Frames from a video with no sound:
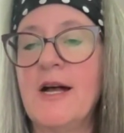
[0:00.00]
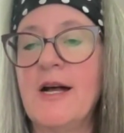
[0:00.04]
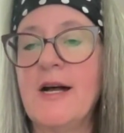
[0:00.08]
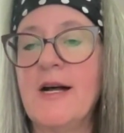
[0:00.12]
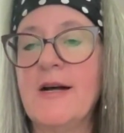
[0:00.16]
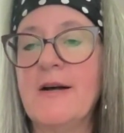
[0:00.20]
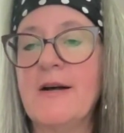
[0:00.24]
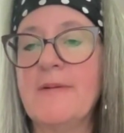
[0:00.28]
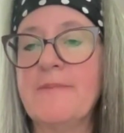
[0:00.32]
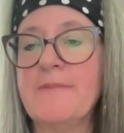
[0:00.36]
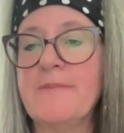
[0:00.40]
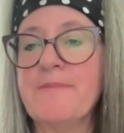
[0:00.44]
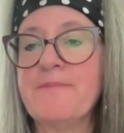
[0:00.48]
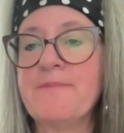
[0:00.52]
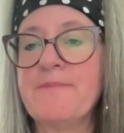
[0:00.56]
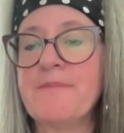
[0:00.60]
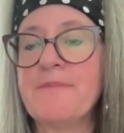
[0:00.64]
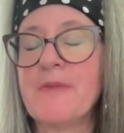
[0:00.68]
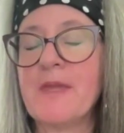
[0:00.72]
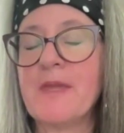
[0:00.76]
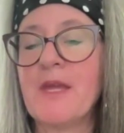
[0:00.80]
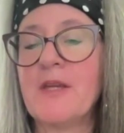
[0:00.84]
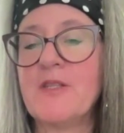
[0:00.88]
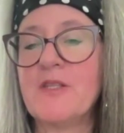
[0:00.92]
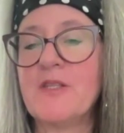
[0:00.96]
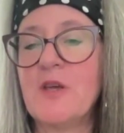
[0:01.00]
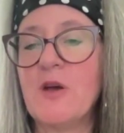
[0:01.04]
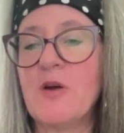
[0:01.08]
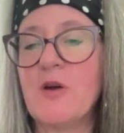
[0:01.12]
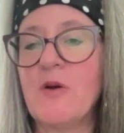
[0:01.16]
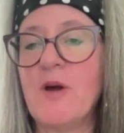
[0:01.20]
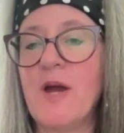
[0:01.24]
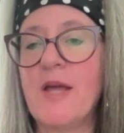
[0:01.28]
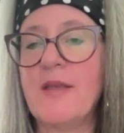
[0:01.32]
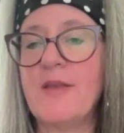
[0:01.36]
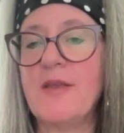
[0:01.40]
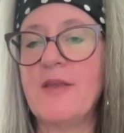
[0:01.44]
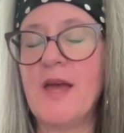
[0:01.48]
um,
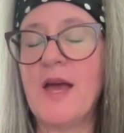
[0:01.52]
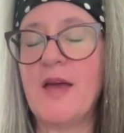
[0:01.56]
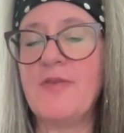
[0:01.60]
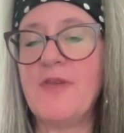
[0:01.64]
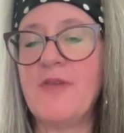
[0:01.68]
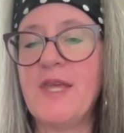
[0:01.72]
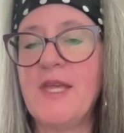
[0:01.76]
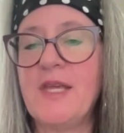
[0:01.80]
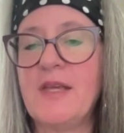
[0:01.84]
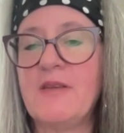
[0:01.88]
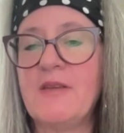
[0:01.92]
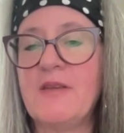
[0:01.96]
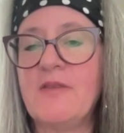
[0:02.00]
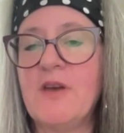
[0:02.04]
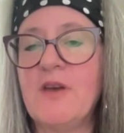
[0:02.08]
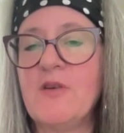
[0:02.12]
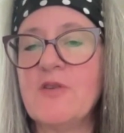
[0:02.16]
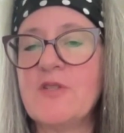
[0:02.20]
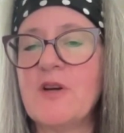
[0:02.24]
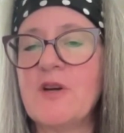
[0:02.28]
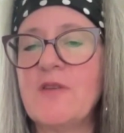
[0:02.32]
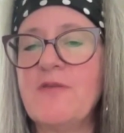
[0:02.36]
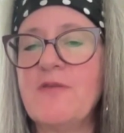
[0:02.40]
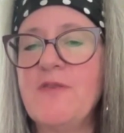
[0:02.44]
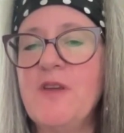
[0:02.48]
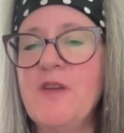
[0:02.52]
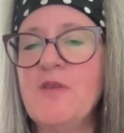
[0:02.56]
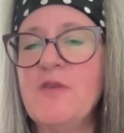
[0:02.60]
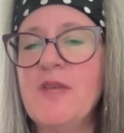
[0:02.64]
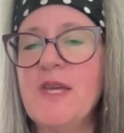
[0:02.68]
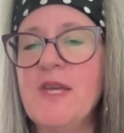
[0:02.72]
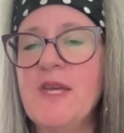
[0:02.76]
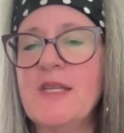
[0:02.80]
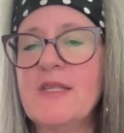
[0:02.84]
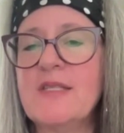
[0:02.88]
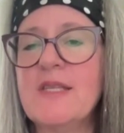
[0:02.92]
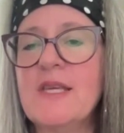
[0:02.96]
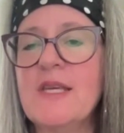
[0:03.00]
so I, I think those are a few
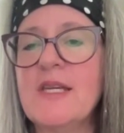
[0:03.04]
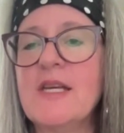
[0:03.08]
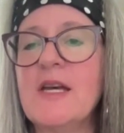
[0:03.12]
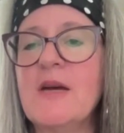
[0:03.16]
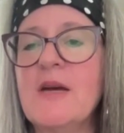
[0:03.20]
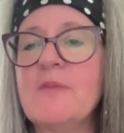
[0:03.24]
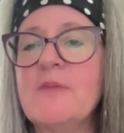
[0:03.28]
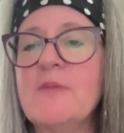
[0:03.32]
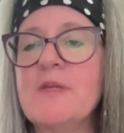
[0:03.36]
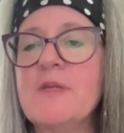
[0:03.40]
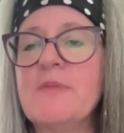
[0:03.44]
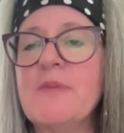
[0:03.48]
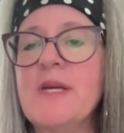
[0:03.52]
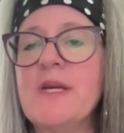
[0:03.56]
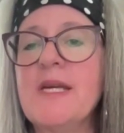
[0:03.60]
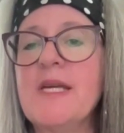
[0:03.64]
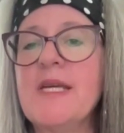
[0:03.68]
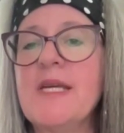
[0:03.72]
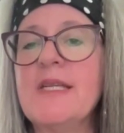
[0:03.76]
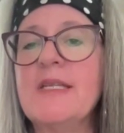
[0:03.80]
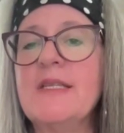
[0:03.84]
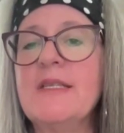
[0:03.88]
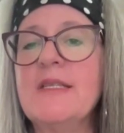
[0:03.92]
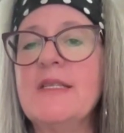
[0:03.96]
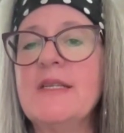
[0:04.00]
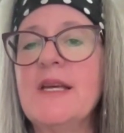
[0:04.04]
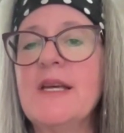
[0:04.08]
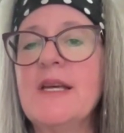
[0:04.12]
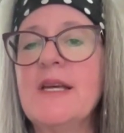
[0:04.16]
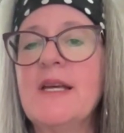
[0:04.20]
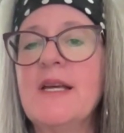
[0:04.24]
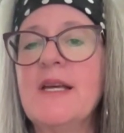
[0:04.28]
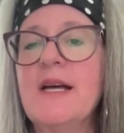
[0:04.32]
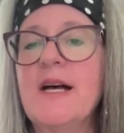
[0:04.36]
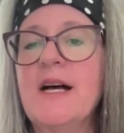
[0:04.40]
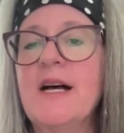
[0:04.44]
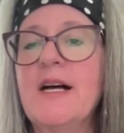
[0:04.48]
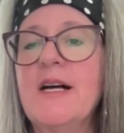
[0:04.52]
things that come to mind
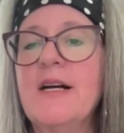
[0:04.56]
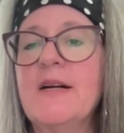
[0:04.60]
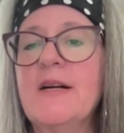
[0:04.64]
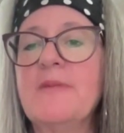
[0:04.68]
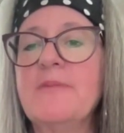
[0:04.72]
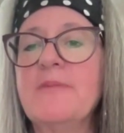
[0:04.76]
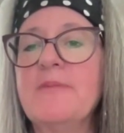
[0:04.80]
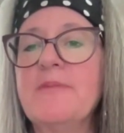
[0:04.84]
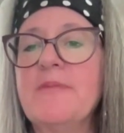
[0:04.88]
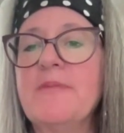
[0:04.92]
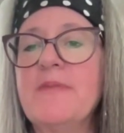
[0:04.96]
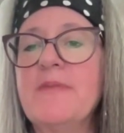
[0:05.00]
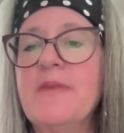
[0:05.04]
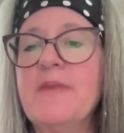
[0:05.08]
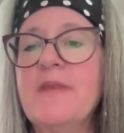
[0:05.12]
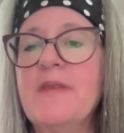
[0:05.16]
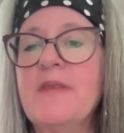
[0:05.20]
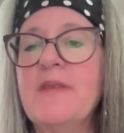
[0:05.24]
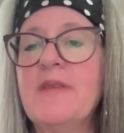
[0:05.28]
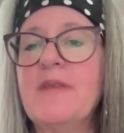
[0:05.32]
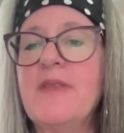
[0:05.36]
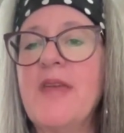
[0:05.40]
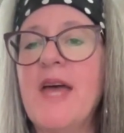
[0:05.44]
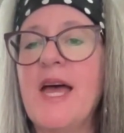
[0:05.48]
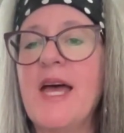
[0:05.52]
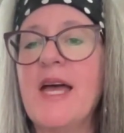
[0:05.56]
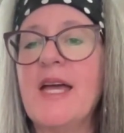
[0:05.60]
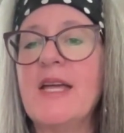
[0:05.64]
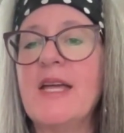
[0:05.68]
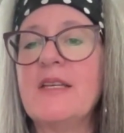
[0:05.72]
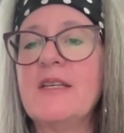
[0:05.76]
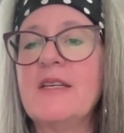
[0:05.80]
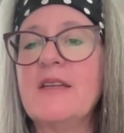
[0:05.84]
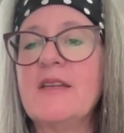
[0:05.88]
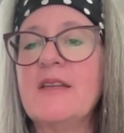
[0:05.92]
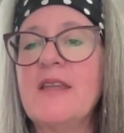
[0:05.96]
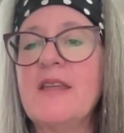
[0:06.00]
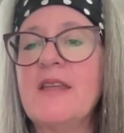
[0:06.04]
um,
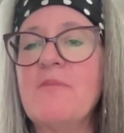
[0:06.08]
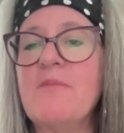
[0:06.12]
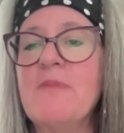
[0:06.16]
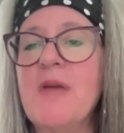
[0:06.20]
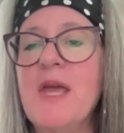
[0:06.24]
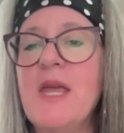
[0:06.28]
that that